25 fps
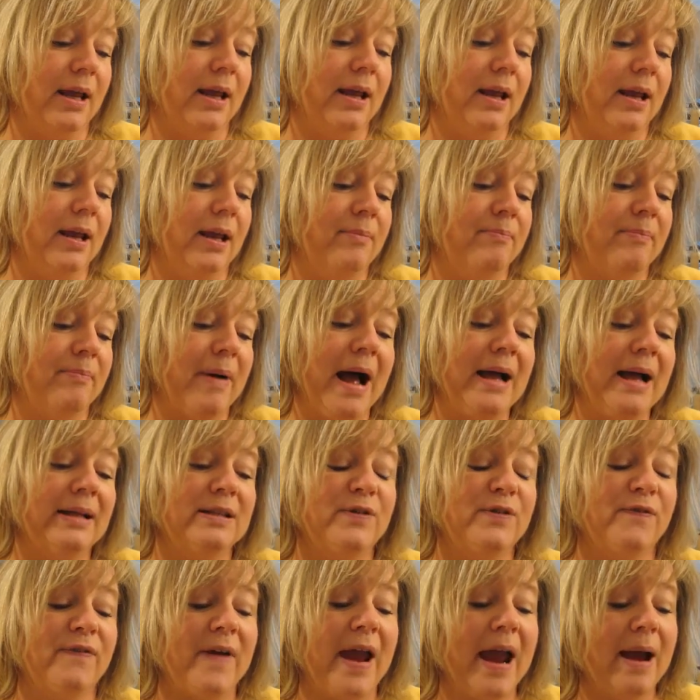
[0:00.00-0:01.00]
it
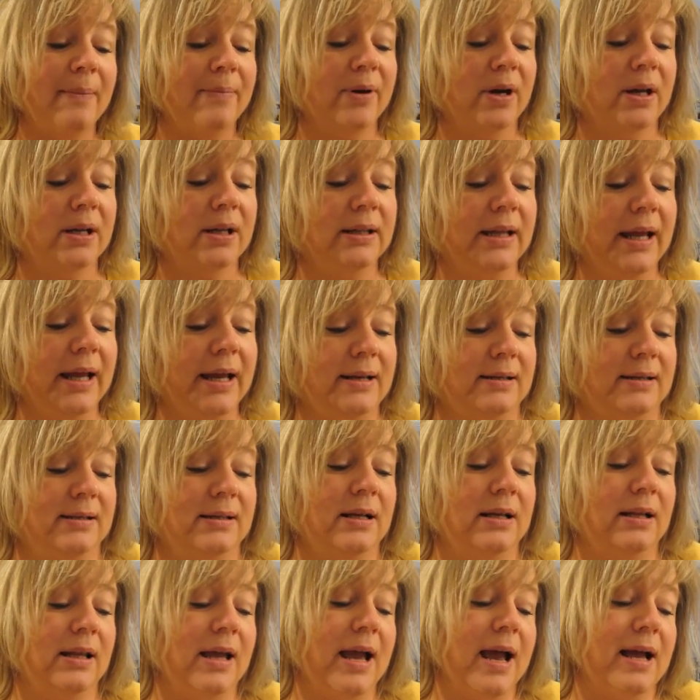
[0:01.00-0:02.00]
bonds fabric, lace,
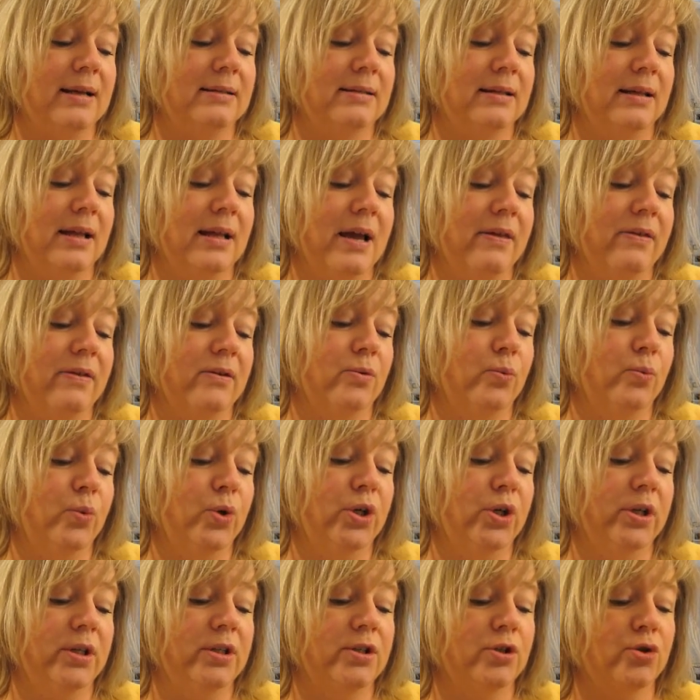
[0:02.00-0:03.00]
glass, leather,
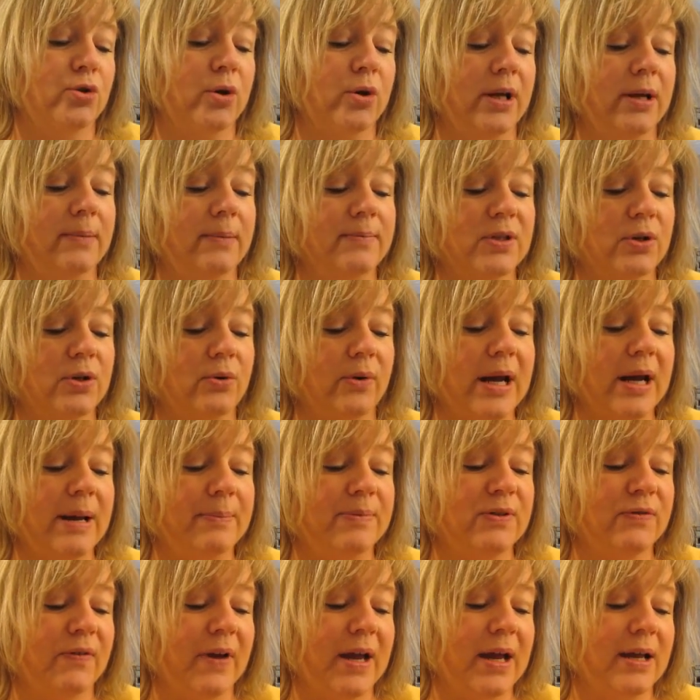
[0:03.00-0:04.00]
woods, trims,
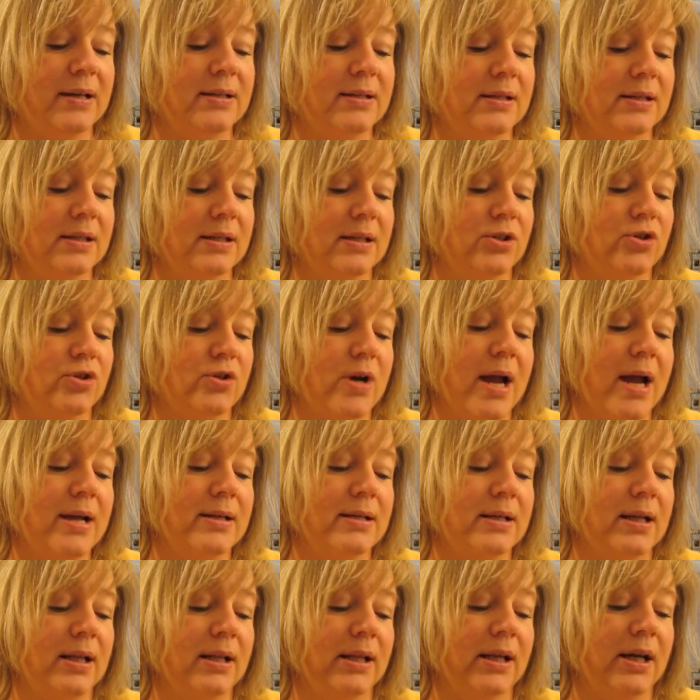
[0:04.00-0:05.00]
grabs fast,
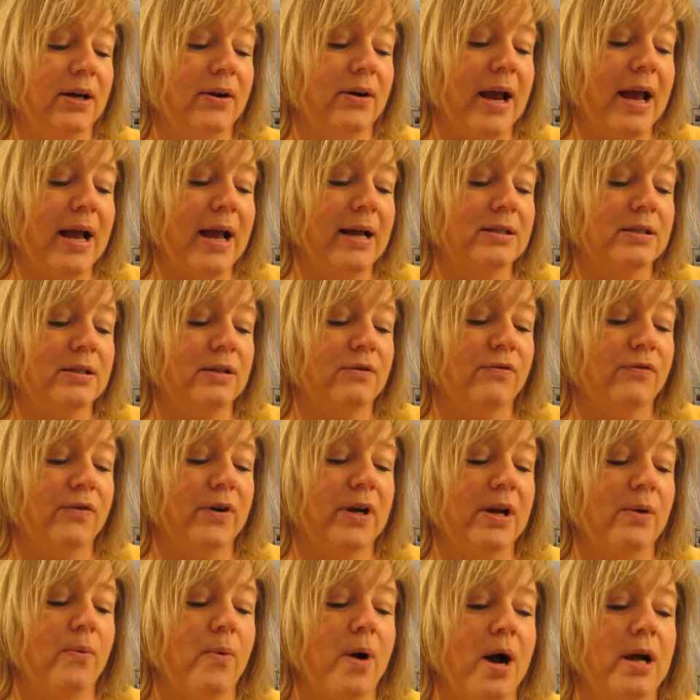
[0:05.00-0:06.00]
dries clear,
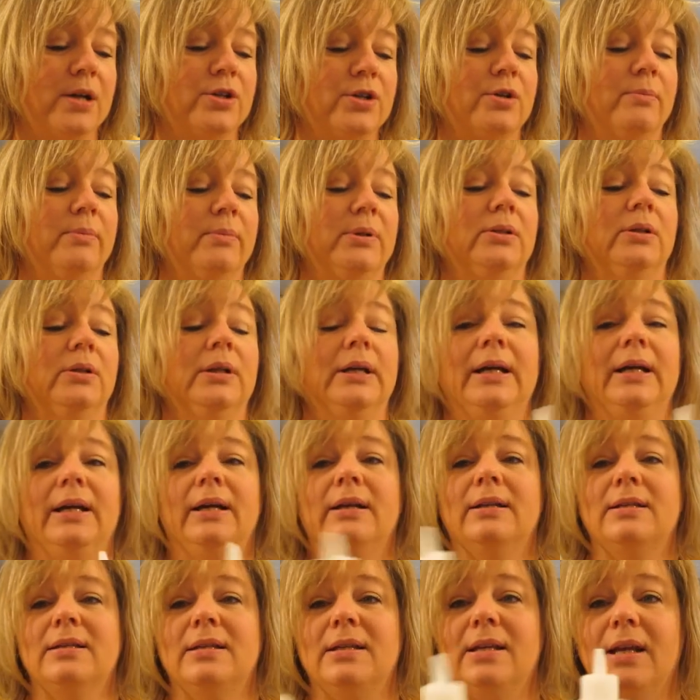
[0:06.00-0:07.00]
acid-free, washable.
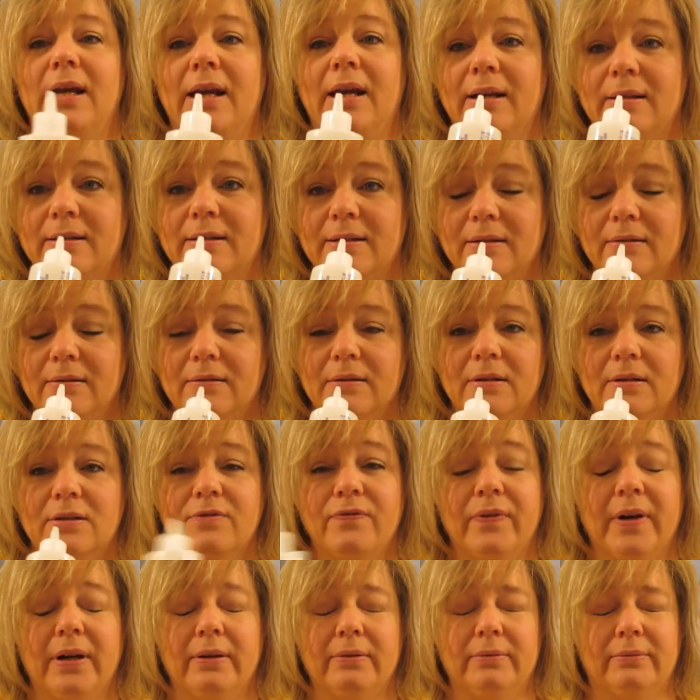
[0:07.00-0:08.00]
It stakes. It's
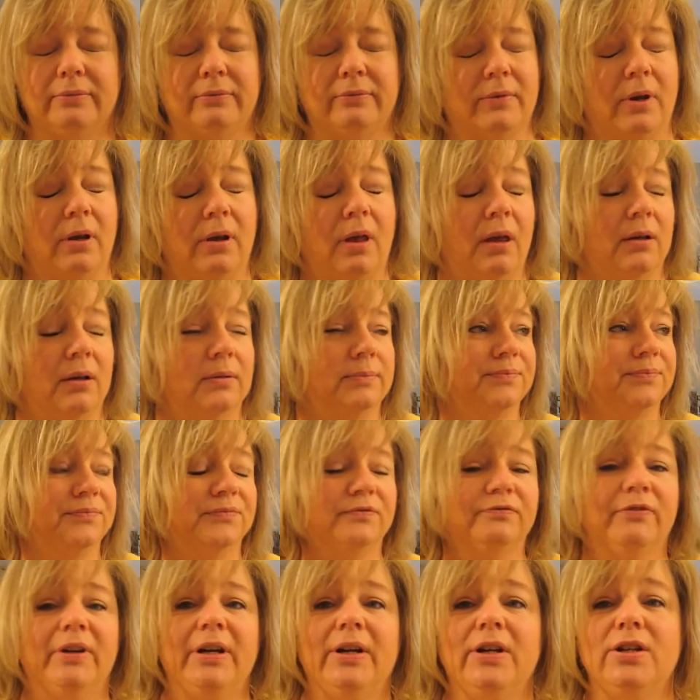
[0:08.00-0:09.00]

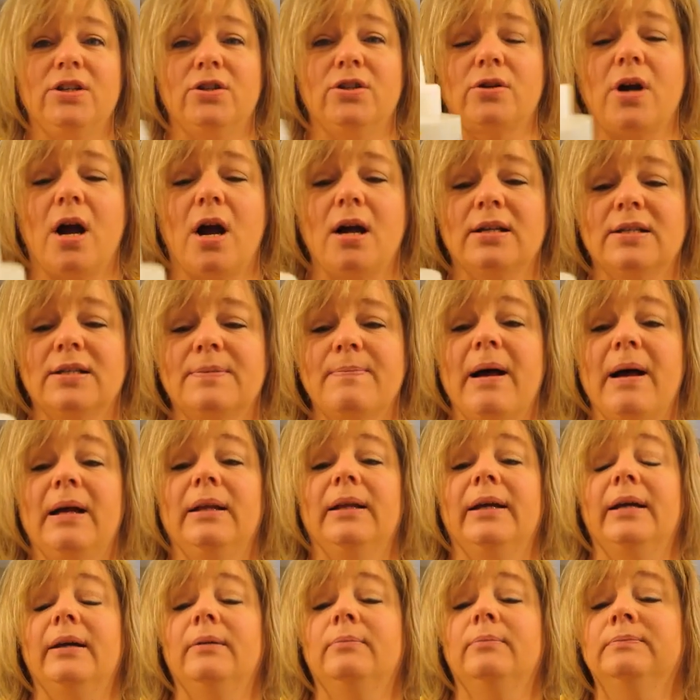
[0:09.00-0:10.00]
very strong
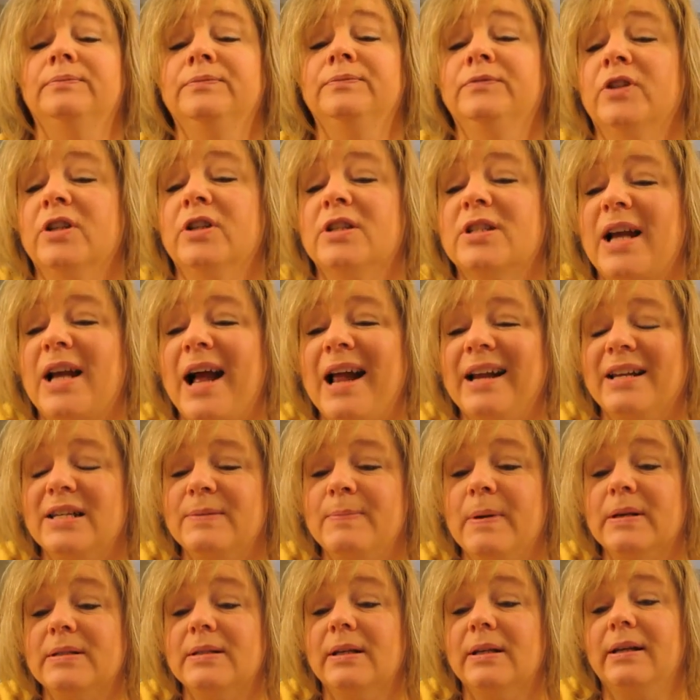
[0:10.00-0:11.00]
smelling. Kind of
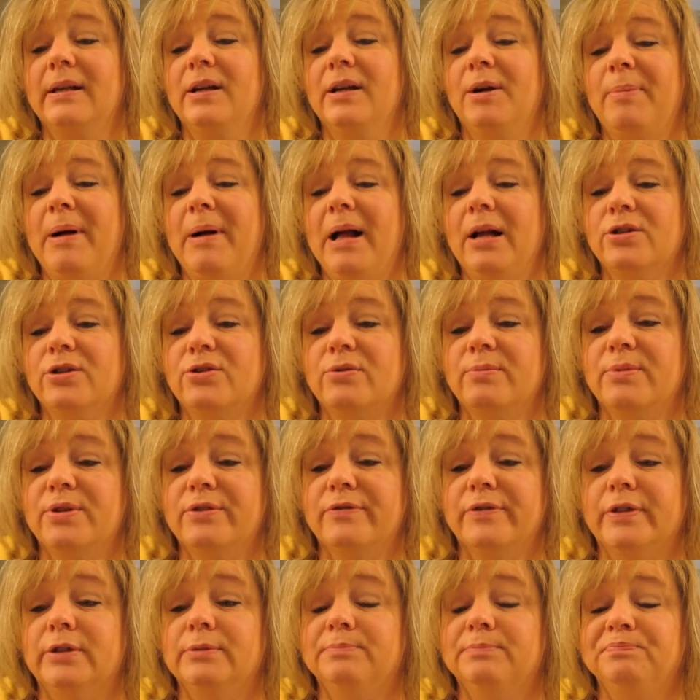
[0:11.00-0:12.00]
smells like nail polish
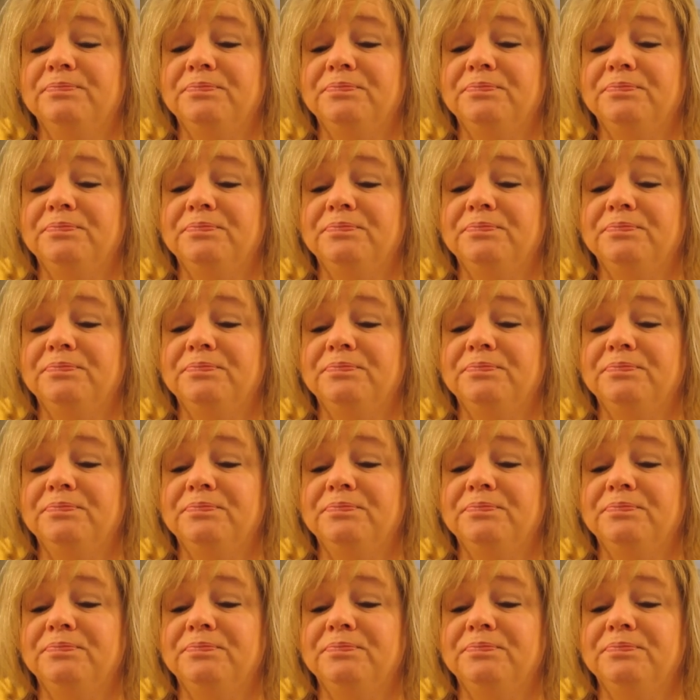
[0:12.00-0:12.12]
remover.